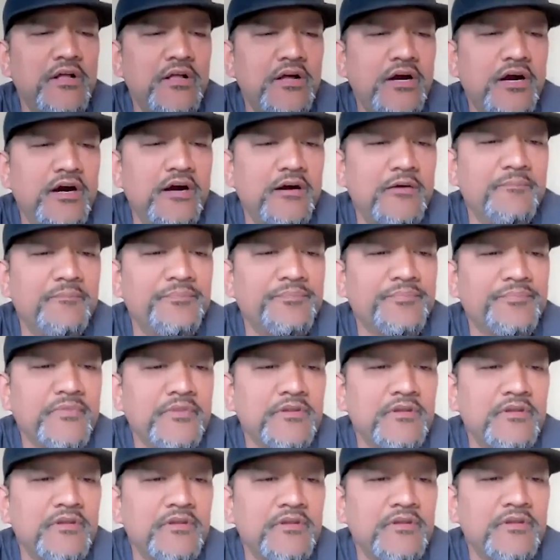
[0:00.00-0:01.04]

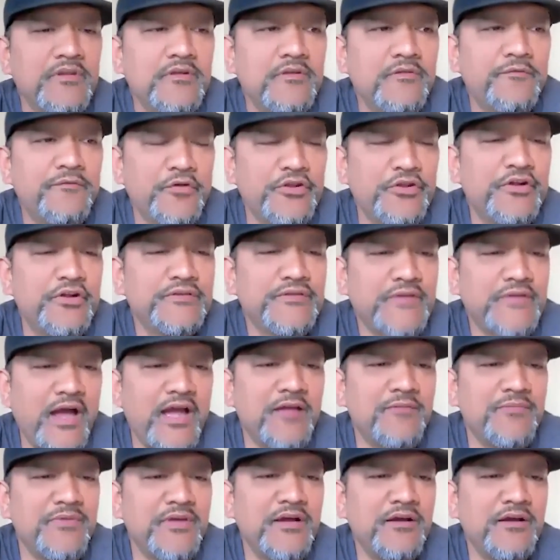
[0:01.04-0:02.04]
for their time.